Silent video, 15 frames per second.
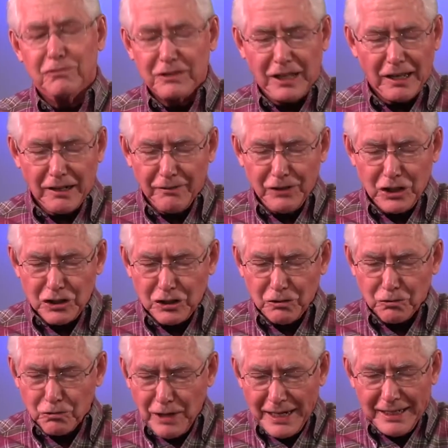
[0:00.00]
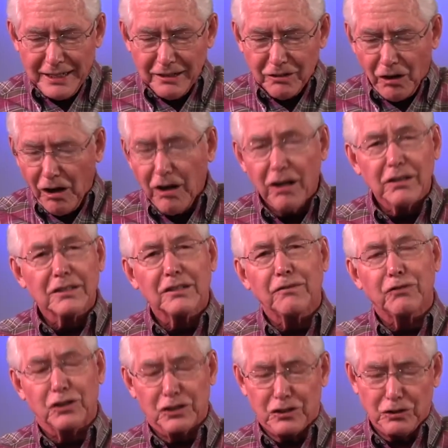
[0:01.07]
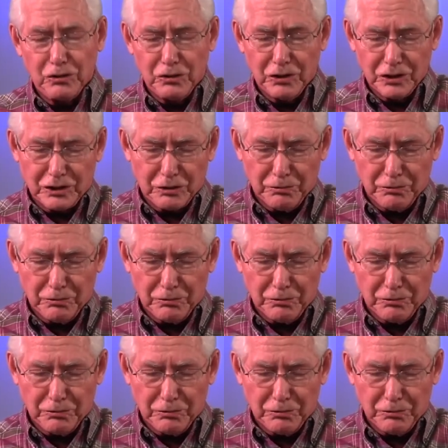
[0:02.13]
television, radio, all different tools